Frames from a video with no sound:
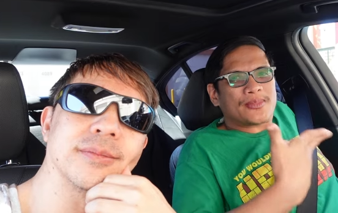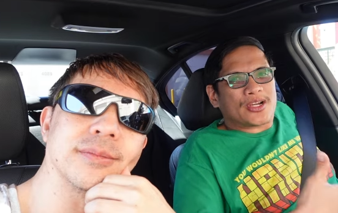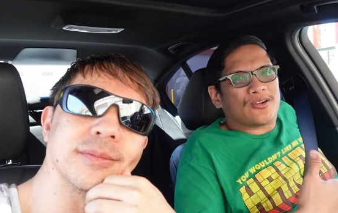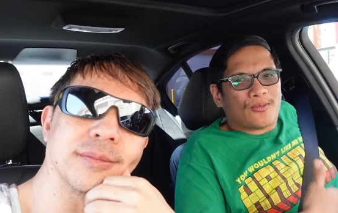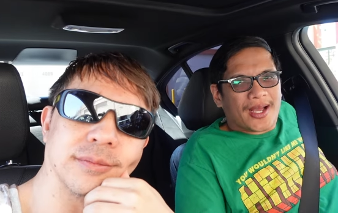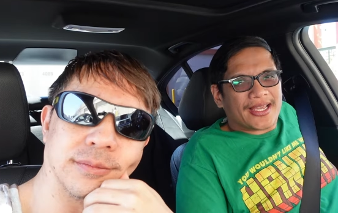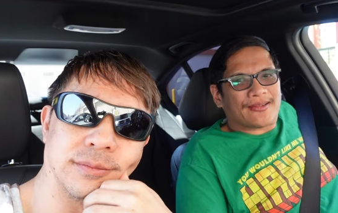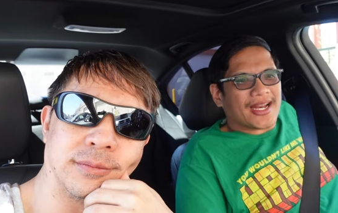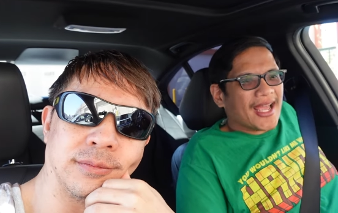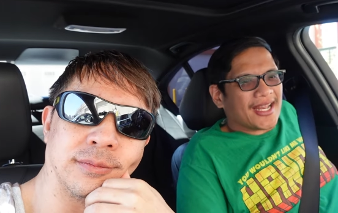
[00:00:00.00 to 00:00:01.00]
Speaker 1: me of Hawaii
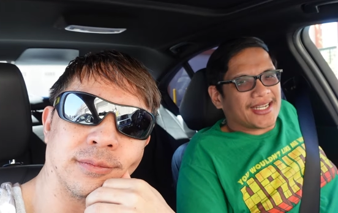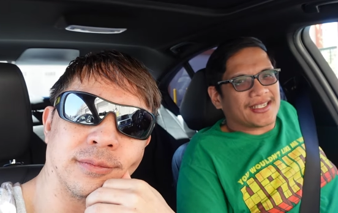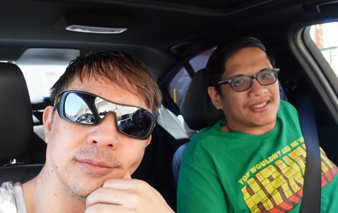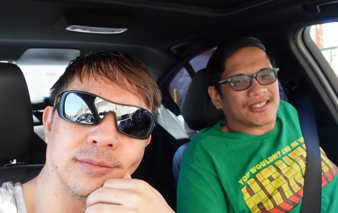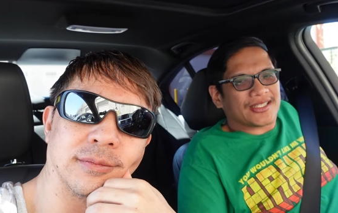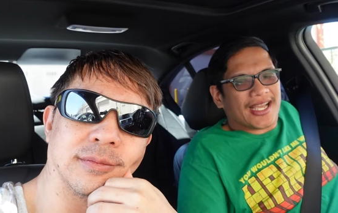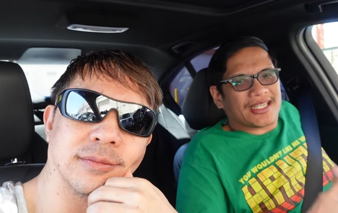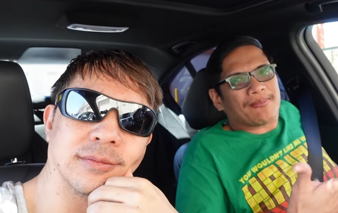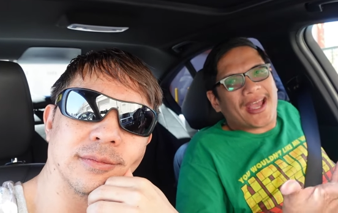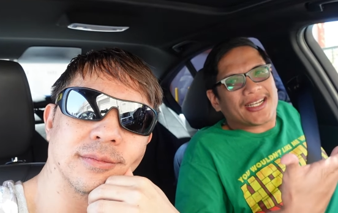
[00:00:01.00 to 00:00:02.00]
when I had it. So they
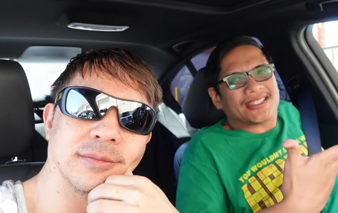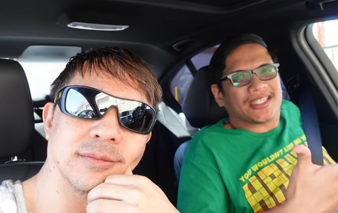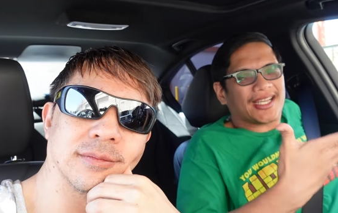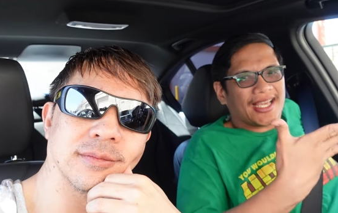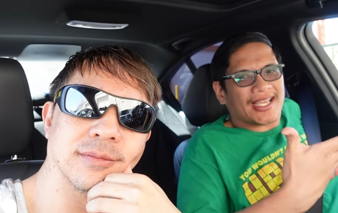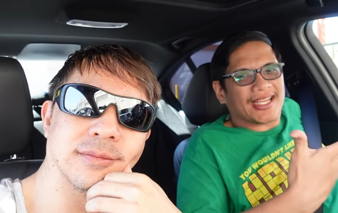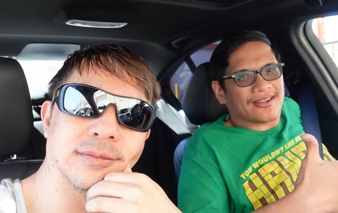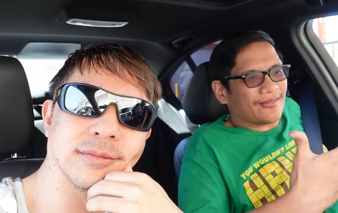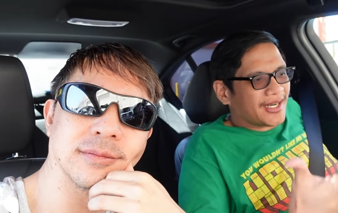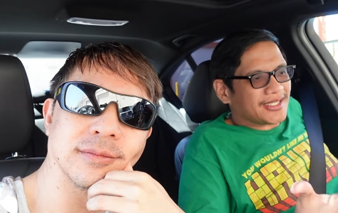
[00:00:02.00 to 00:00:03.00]
had the patties and the egg and
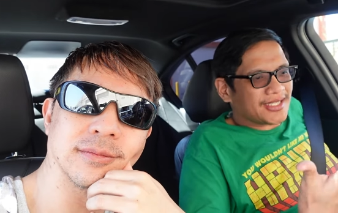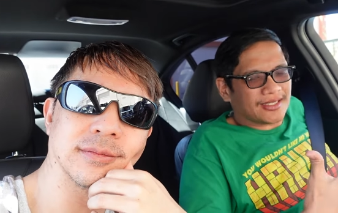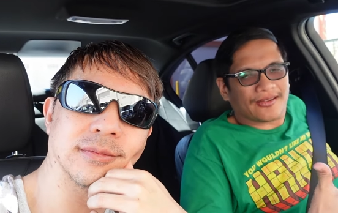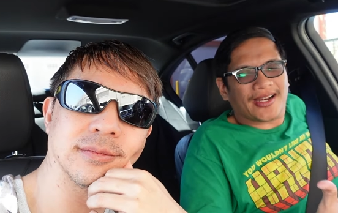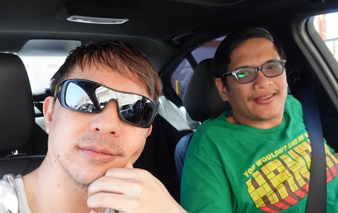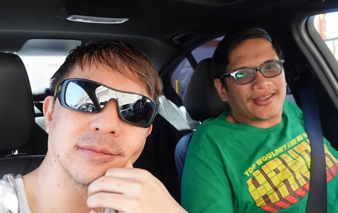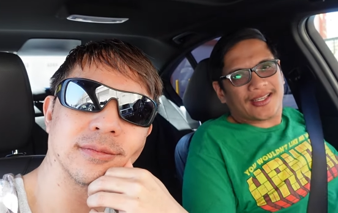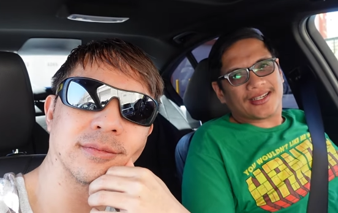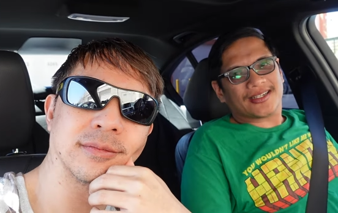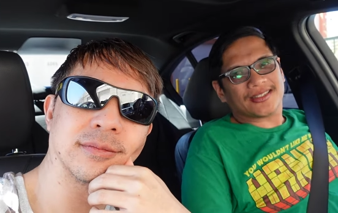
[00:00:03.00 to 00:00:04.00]
the rice and the
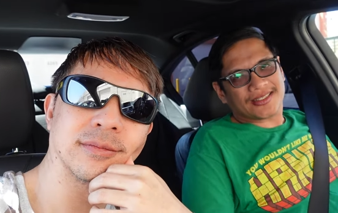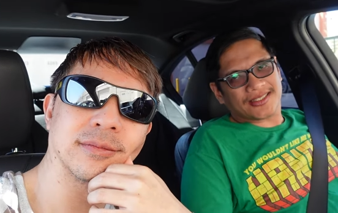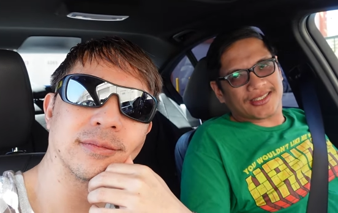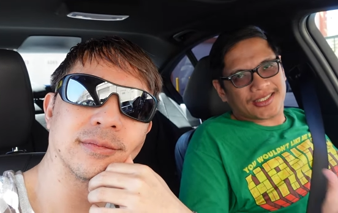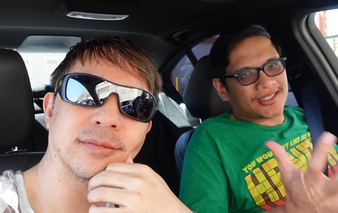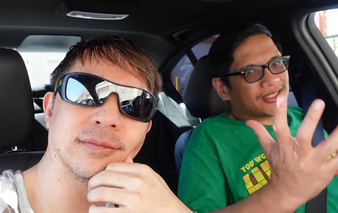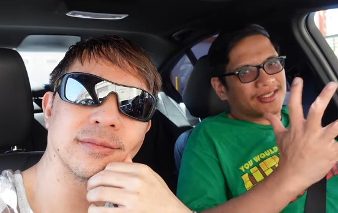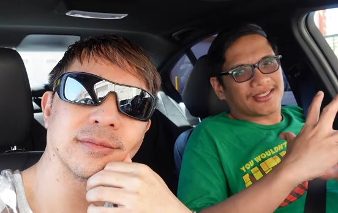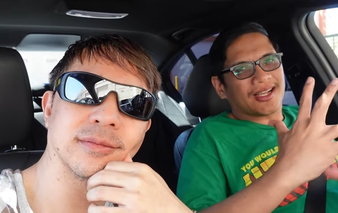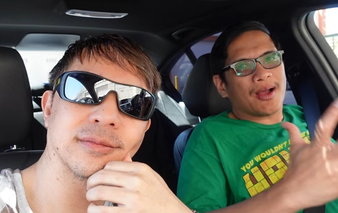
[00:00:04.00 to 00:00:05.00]
gravy and just
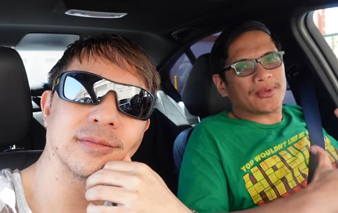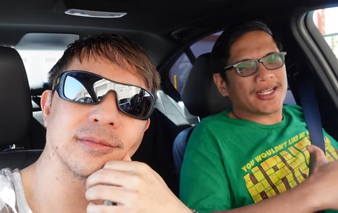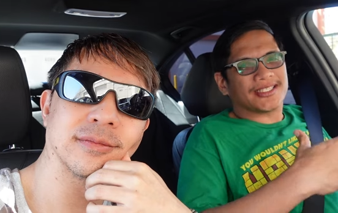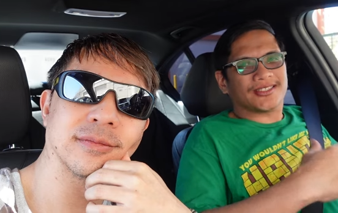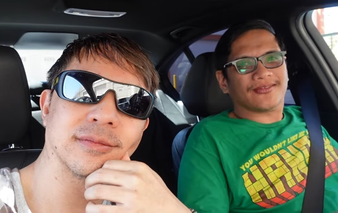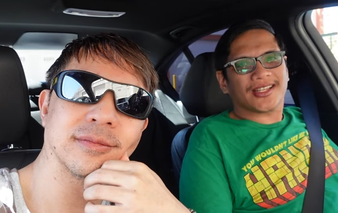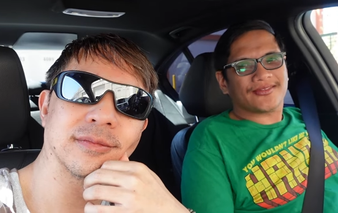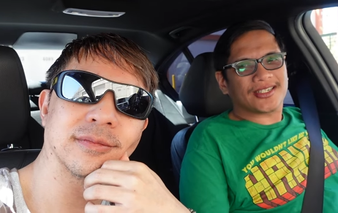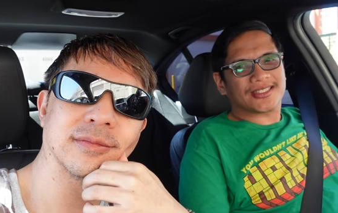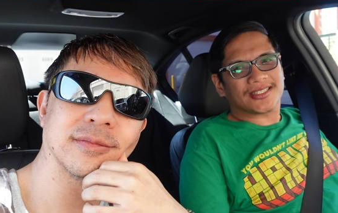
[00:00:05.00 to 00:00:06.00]
combination of
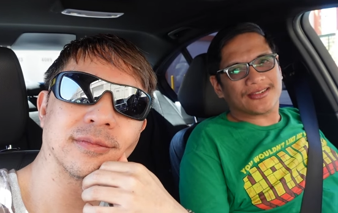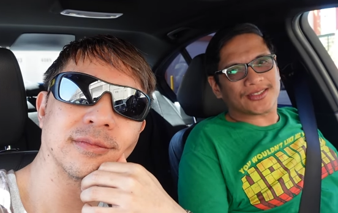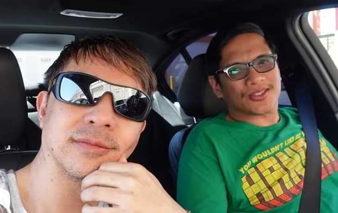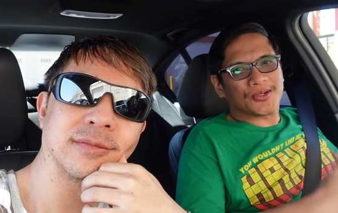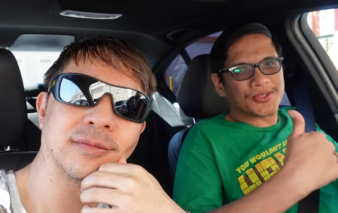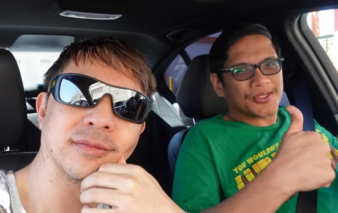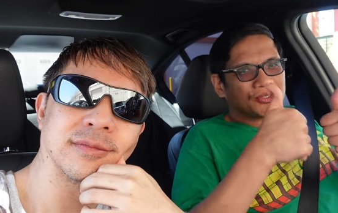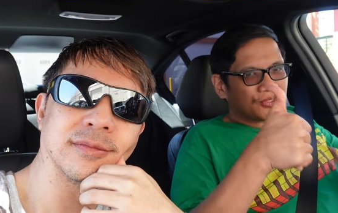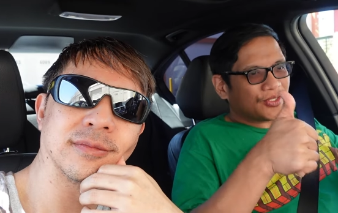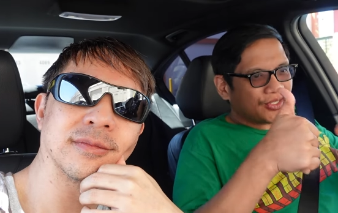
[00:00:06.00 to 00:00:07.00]
flavors. It was oh so
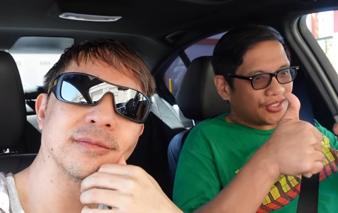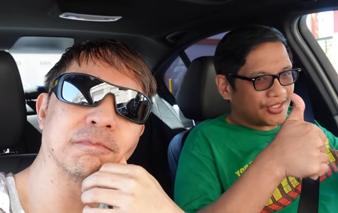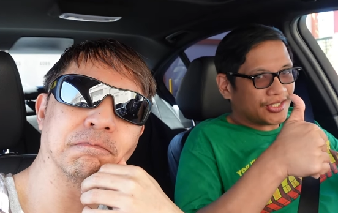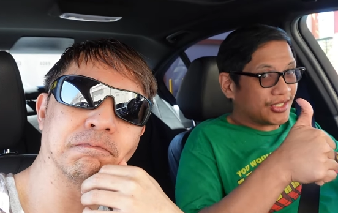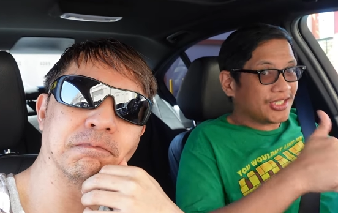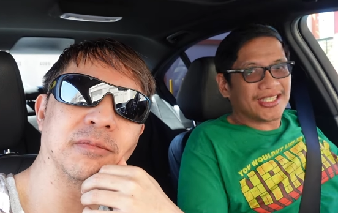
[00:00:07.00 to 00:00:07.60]
good.